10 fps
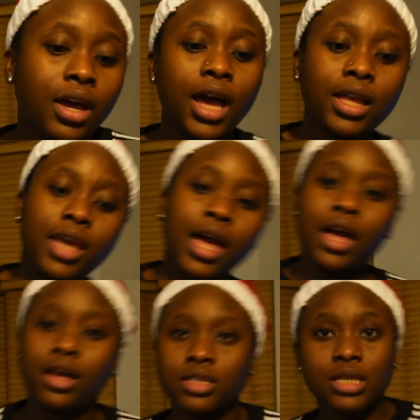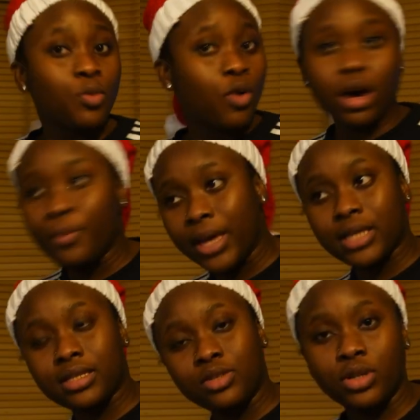And yeah, teamwork
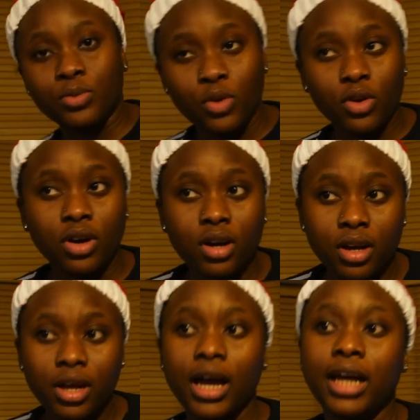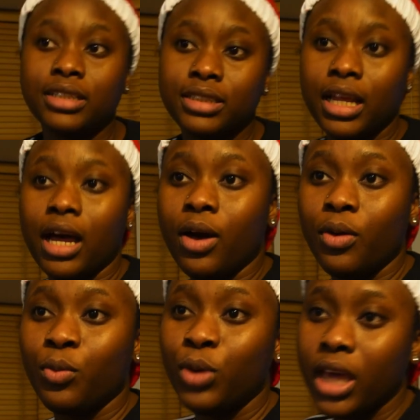makes the dream work. And
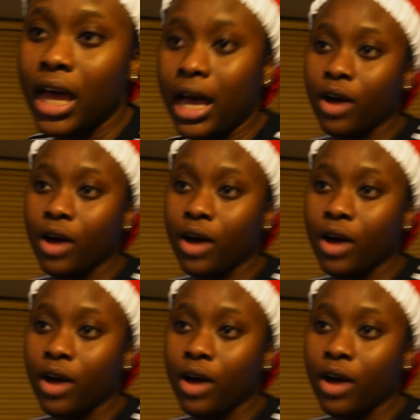now we are